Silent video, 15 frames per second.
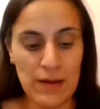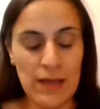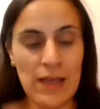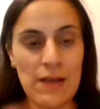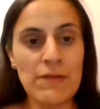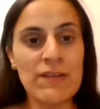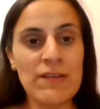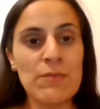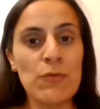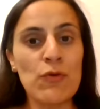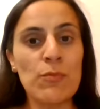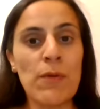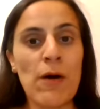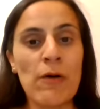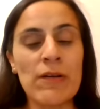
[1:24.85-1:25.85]
even a
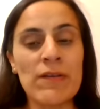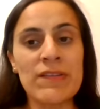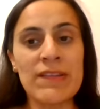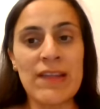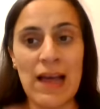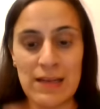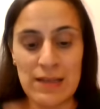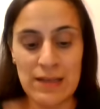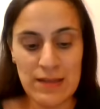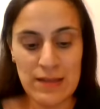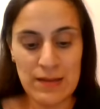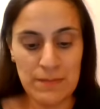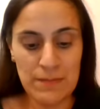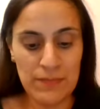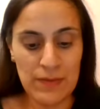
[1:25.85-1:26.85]
small bowl of salad,
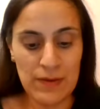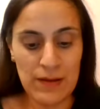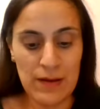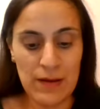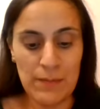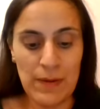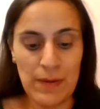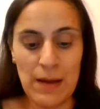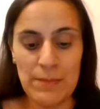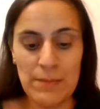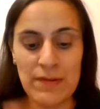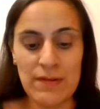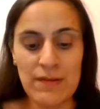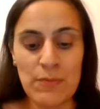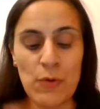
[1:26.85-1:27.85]

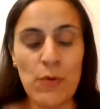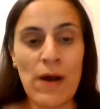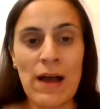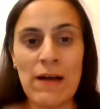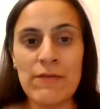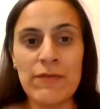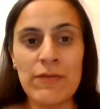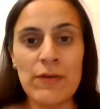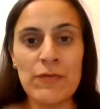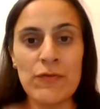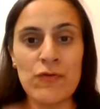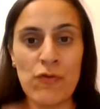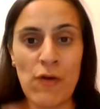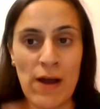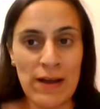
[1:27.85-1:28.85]
perhaps a small handful of
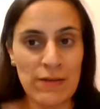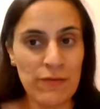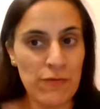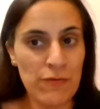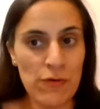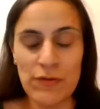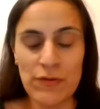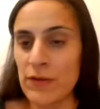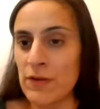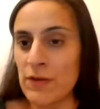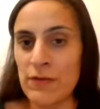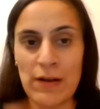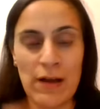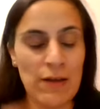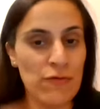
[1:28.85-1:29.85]
dried fruit. So if
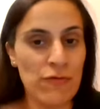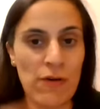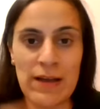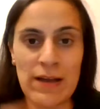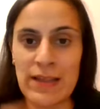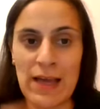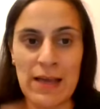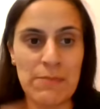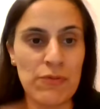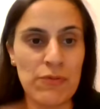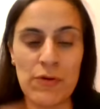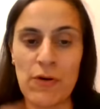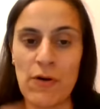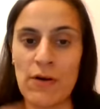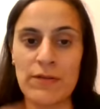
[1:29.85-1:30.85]
you like dried
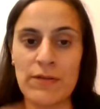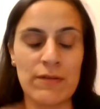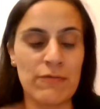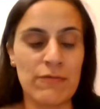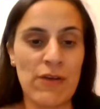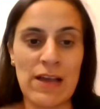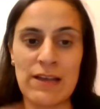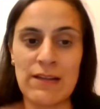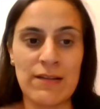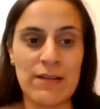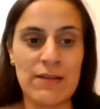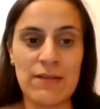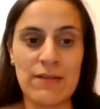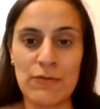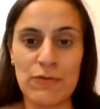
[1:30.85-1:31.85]
apricots,
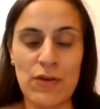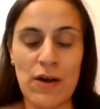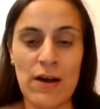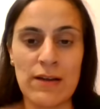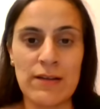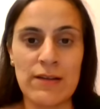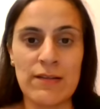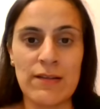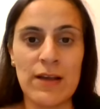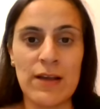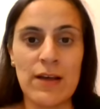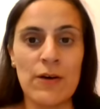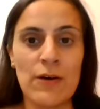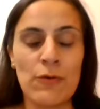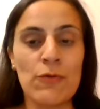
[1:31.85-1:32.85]
raisins, sultanas,
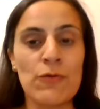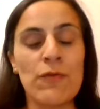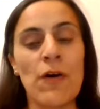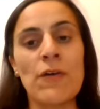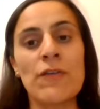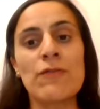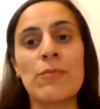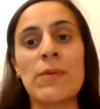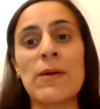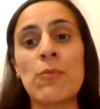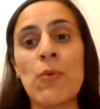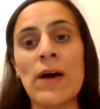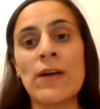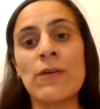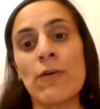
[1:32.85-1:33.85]
all those will be
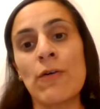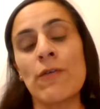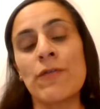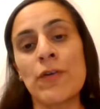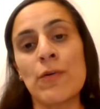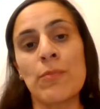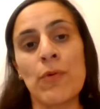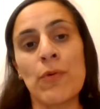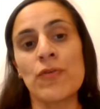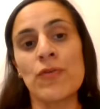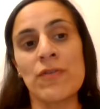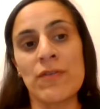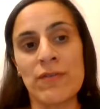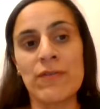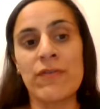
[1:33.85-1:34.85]
one of your
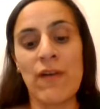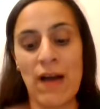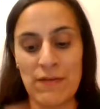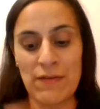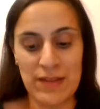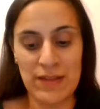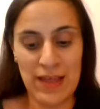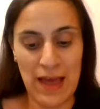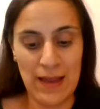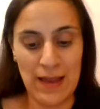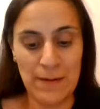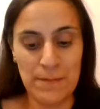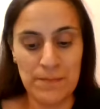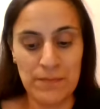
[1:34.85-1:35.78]
portions of five a day.